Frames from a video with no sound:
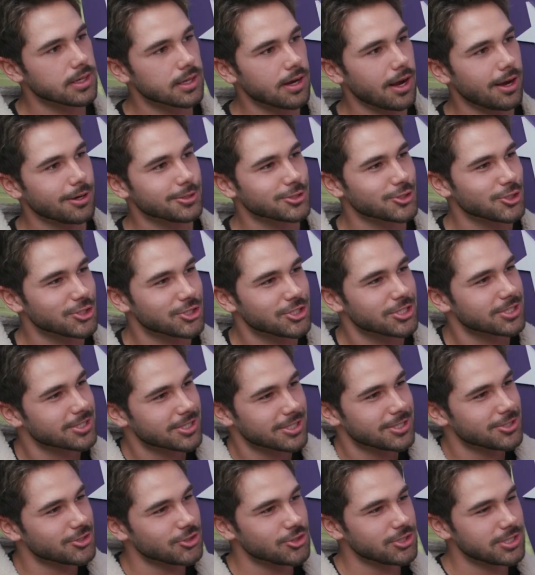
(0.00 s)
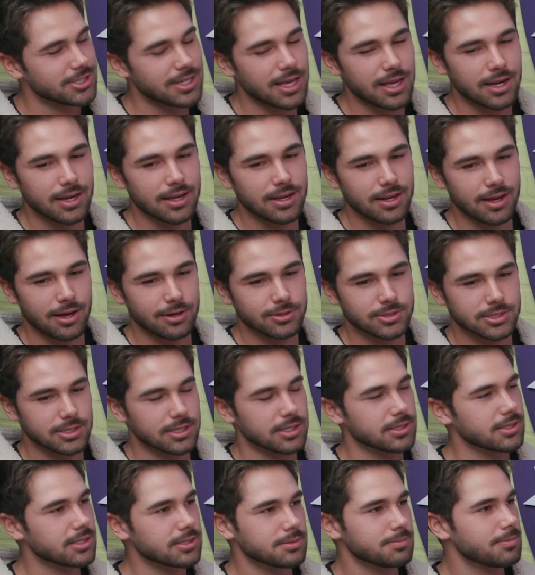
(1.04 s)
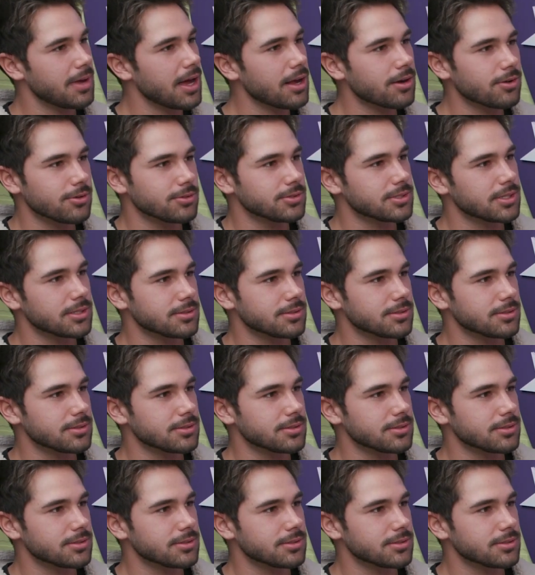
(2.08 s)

Touché, it. I was yeah. like, just because you said it, I was just like, it doesn't matter who